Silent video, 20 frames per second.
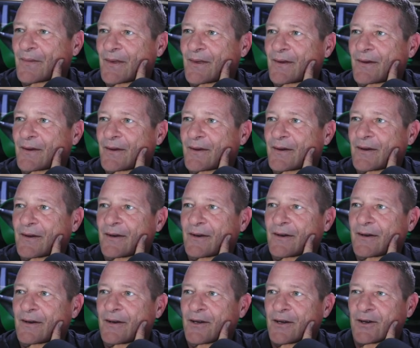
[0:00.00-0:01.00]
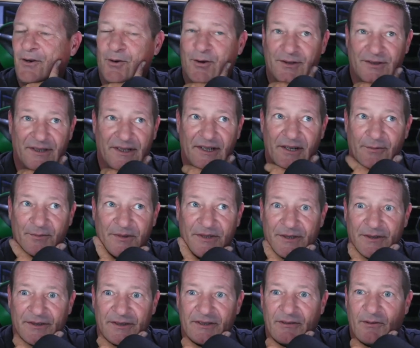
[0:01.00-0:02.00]
Of course, it helps too
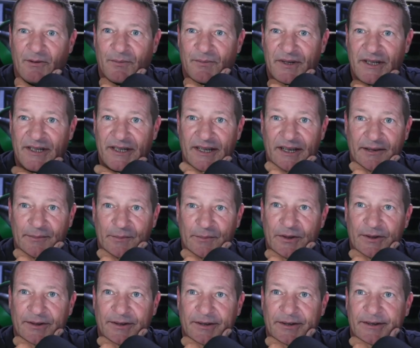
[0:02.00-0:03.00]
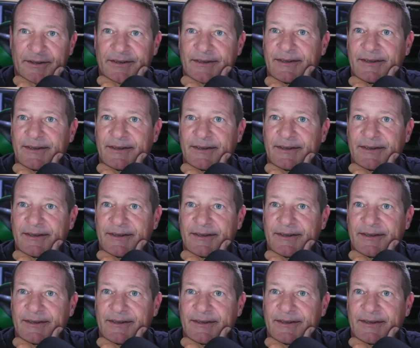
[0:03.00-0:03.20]
because I'm a big gamer nerd.